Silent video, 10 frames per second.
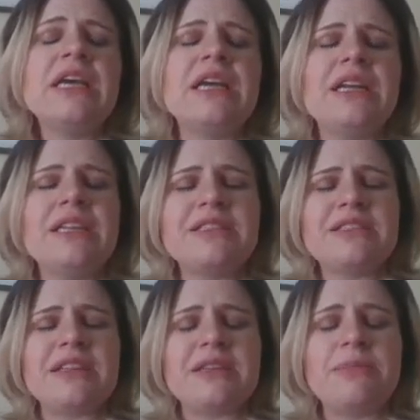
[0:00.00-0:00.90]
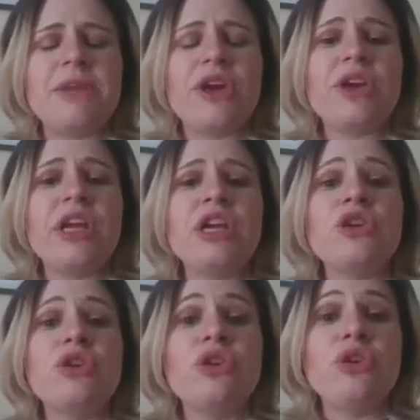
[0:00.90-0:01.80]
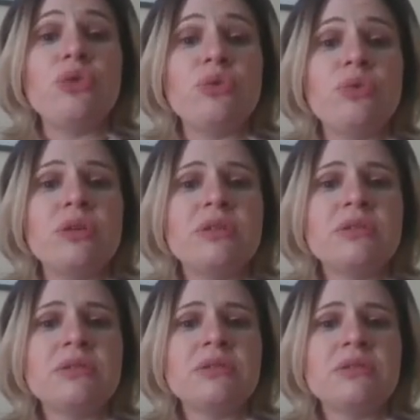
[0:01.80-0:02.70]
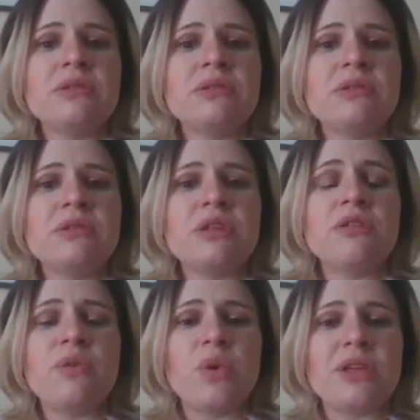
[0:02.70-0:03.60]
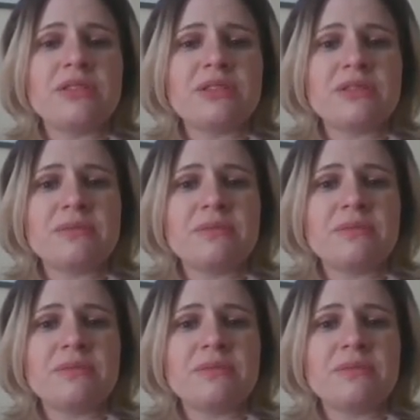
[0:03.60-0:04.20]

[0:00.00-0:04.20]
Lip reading: In an instant, Mary knew the voice.